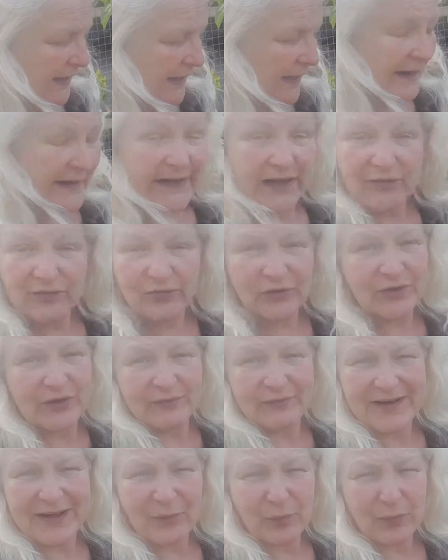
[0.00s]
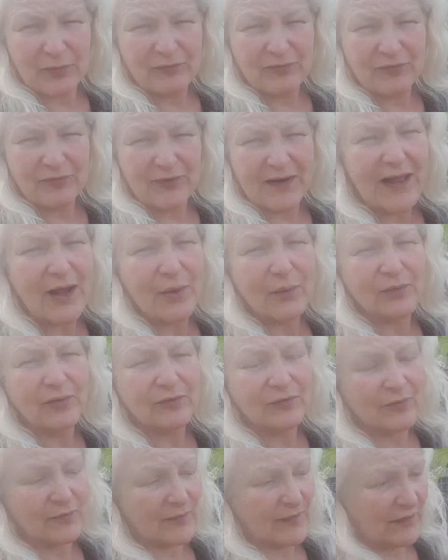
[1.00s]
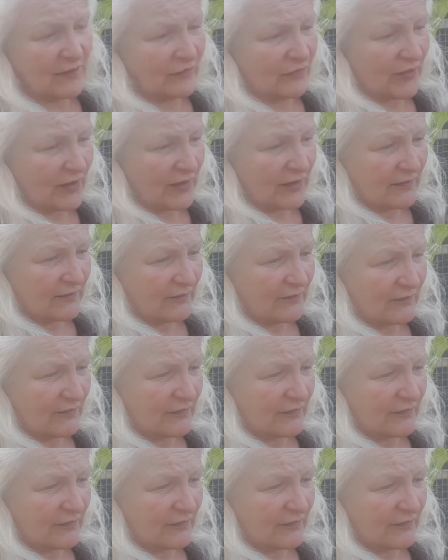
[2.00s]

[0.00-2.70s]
And I've not even had one flower off of these yet.